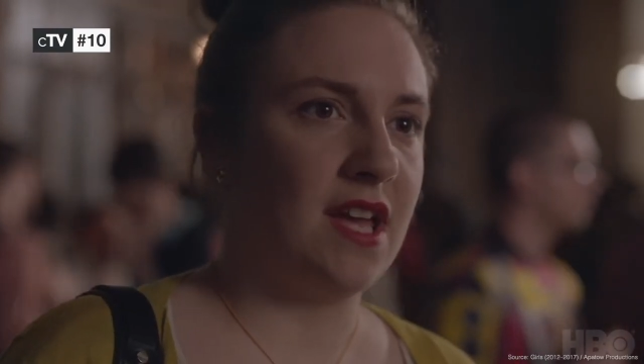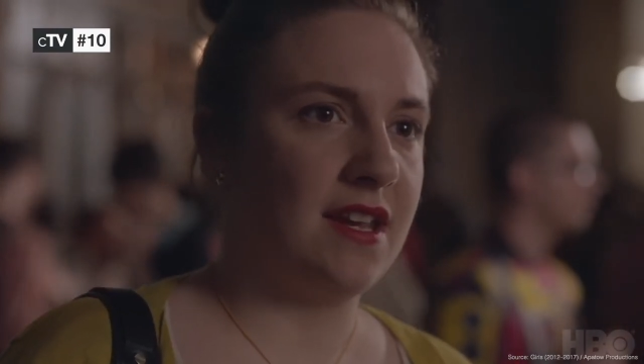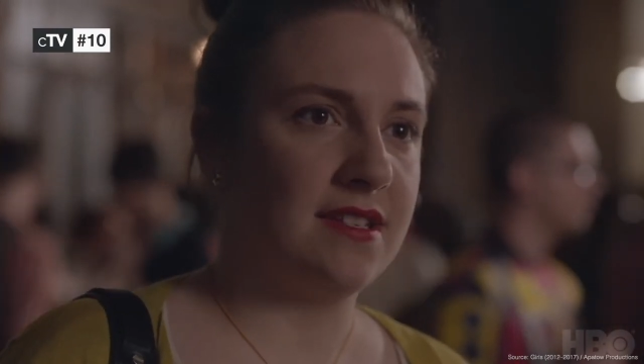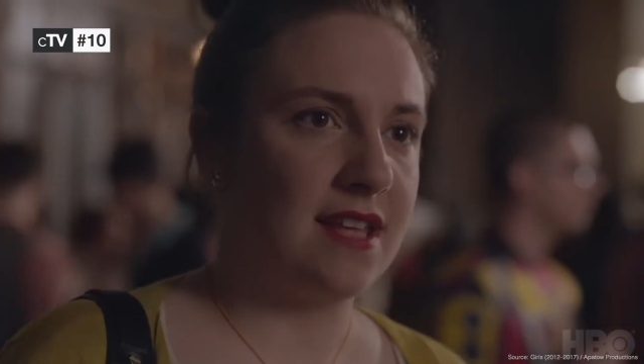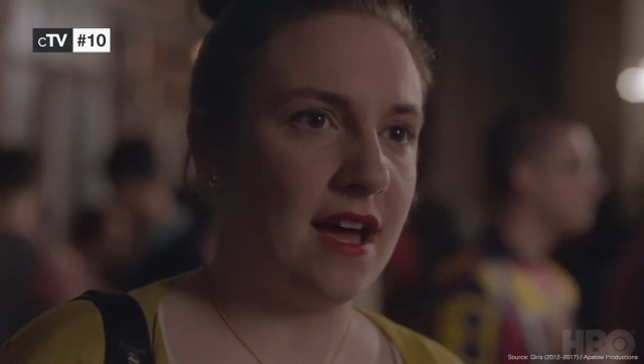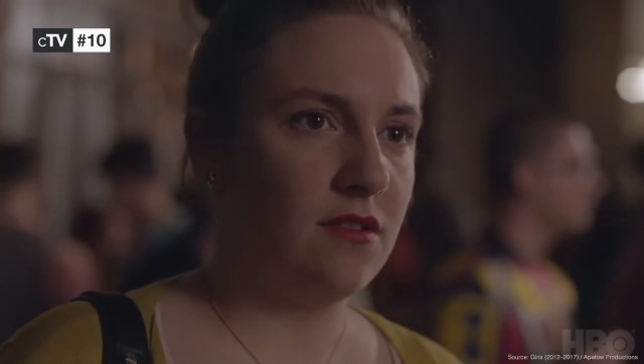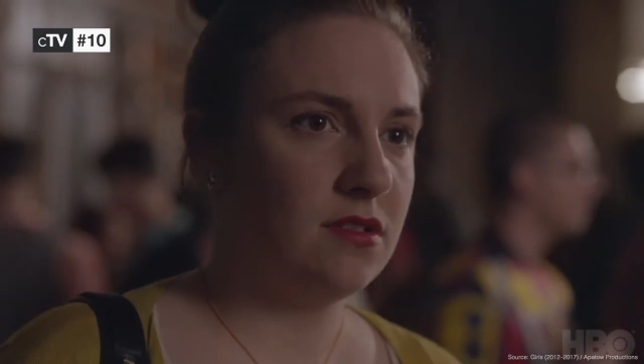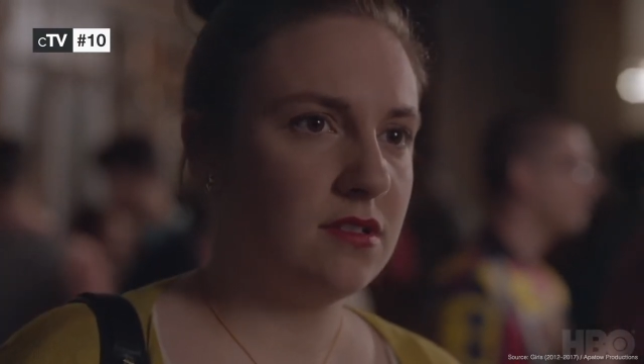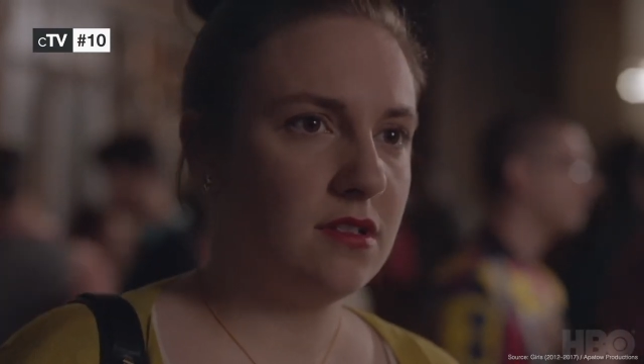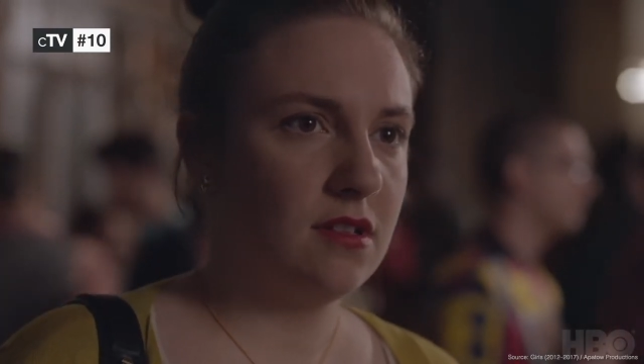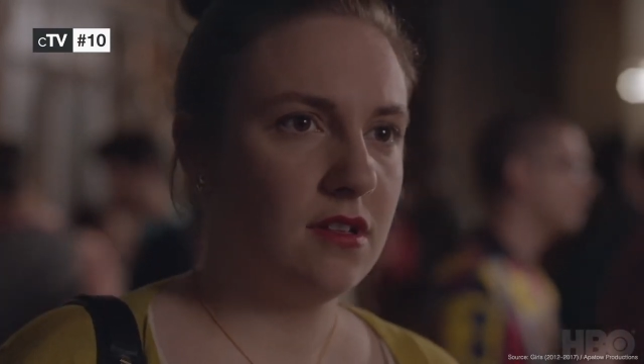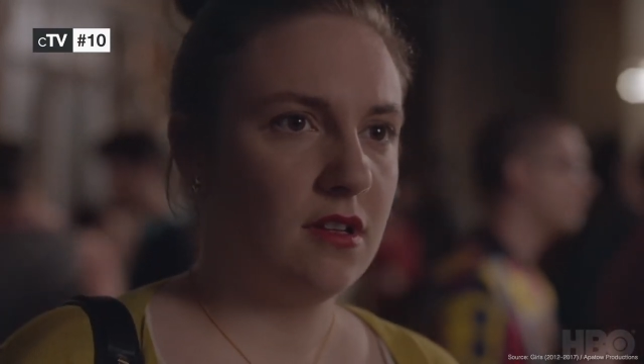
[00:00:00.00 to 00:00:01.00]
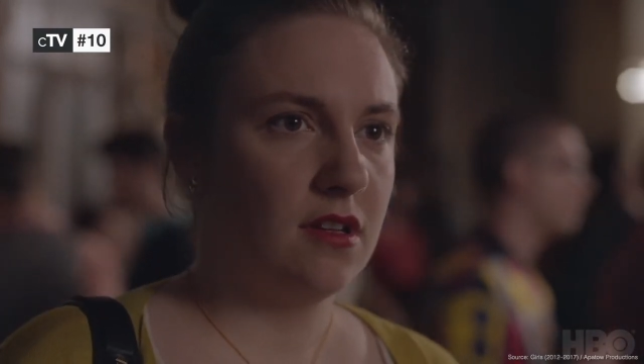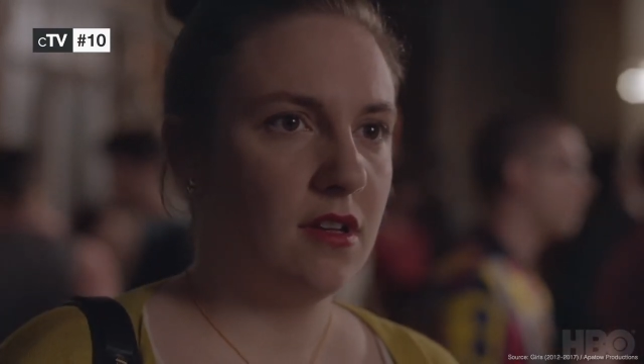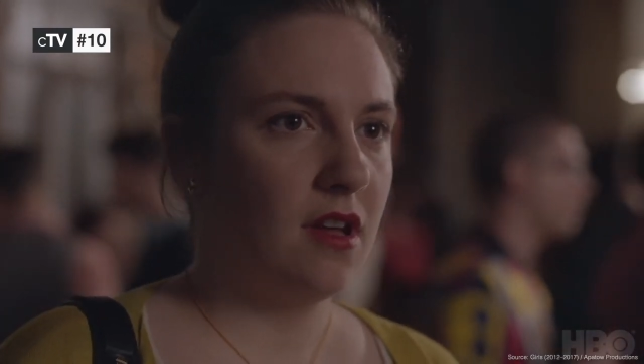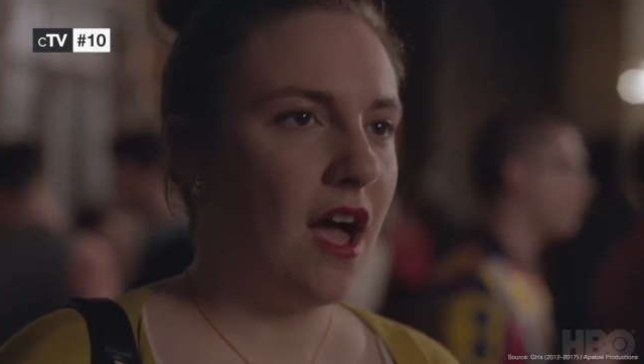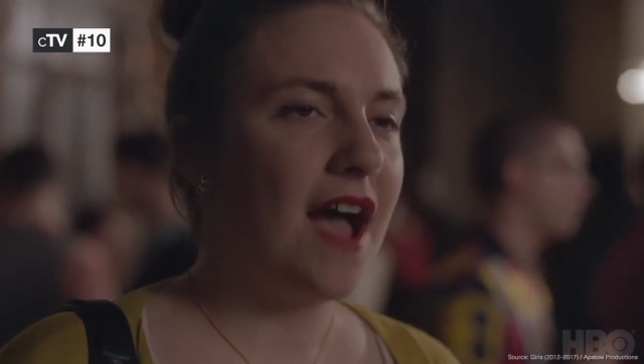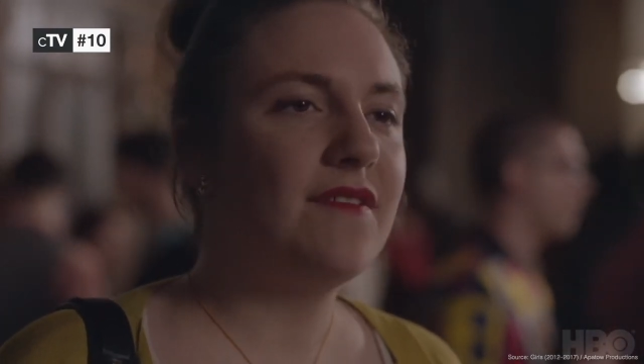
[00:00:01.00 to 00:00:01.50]
two years earlier,
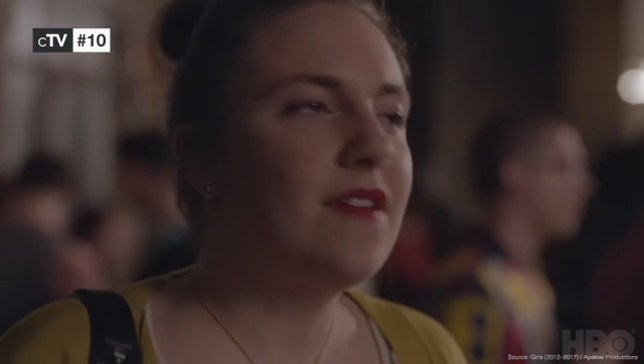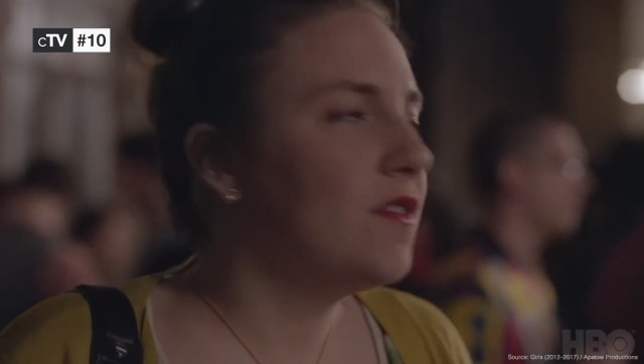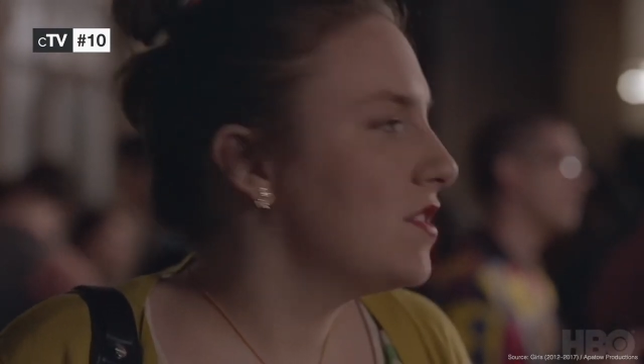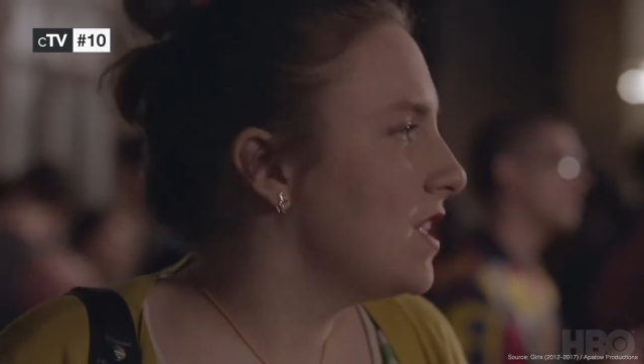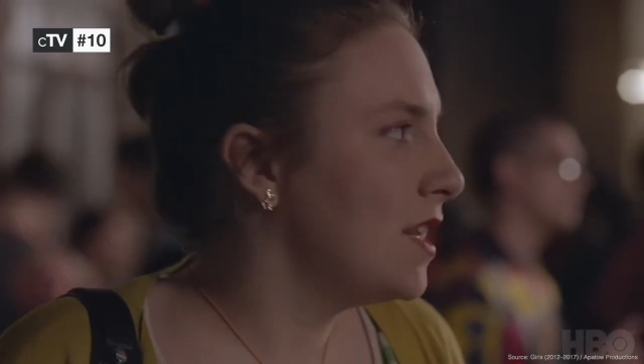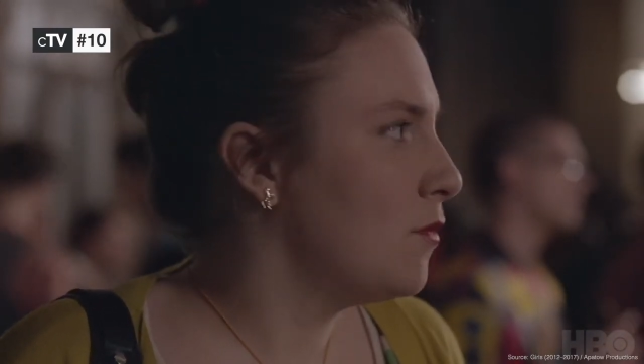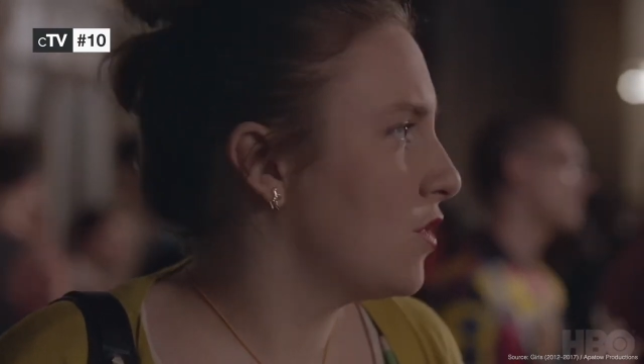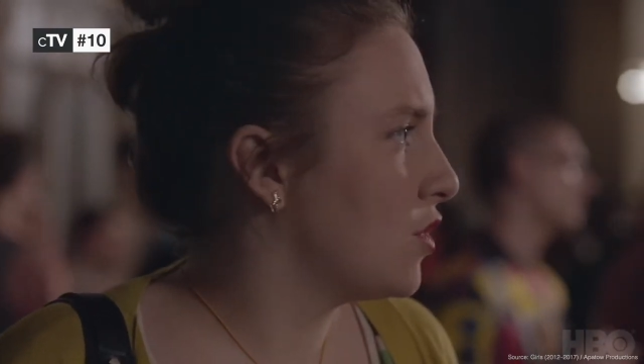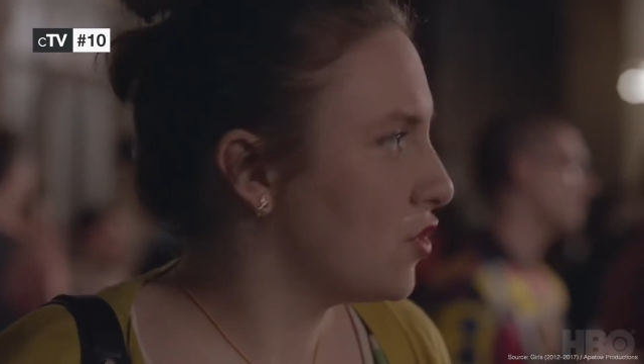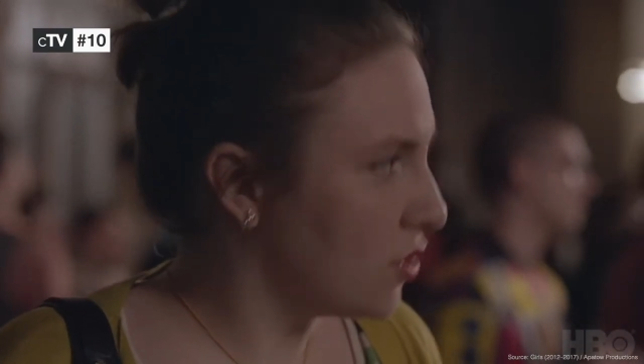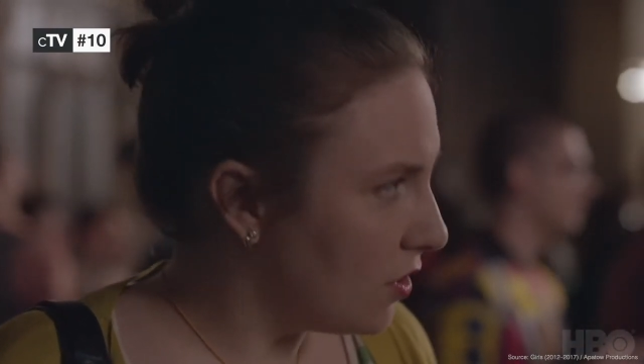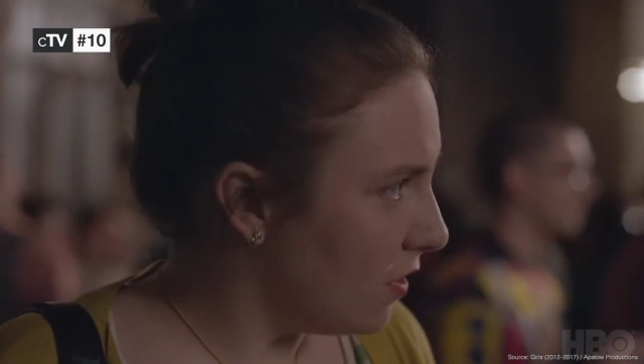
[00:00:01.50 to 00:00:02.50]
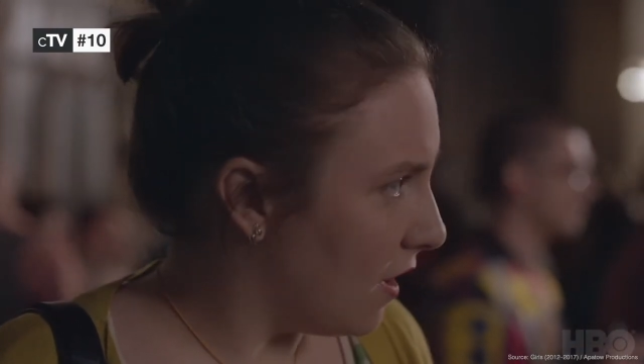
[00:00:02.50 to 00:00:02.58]
aspiring writer Hannah must